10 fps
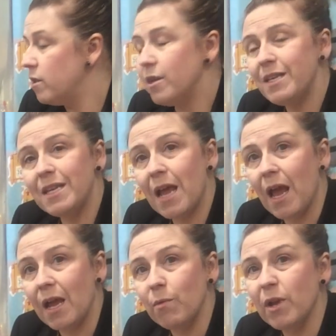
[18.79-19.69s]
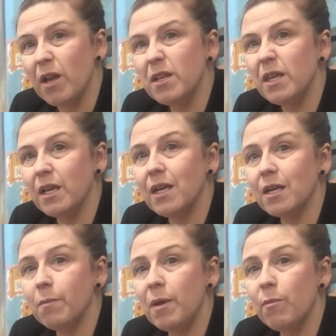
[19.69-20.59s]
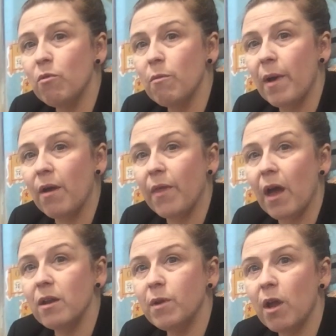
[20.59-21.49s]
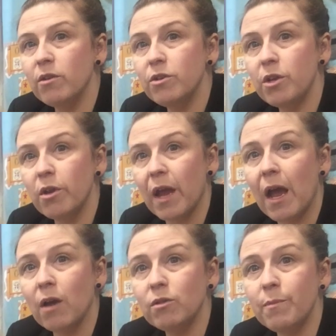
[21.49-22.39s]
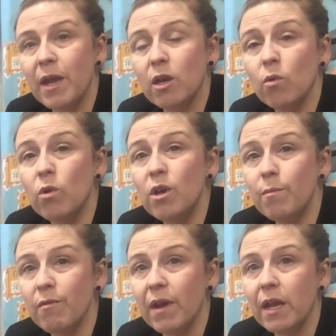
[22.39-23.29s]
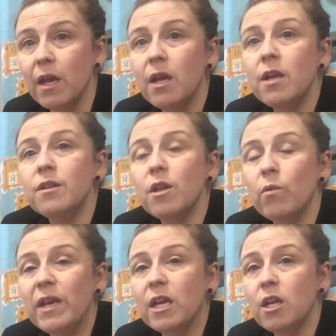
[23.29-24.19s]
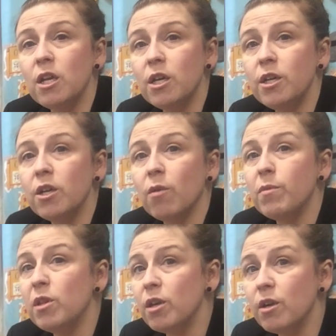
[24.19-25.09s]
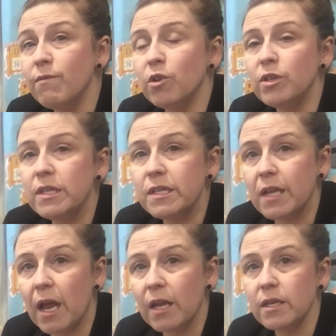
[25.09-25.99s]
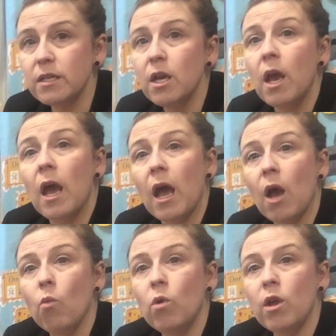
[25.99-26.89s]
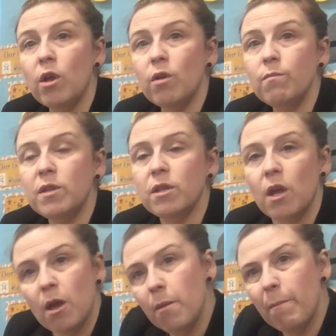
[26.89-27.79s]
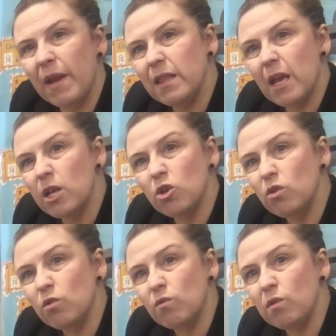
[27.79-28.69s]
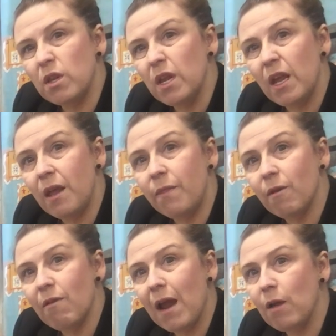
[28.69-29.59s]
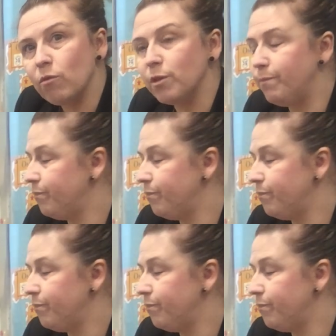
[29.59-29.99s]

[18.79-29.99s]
So today we're going to think a little bit more about that, and I'm going to show you how to make a wormery so we can learn and observe and understand how worms make their tunnels in the ground.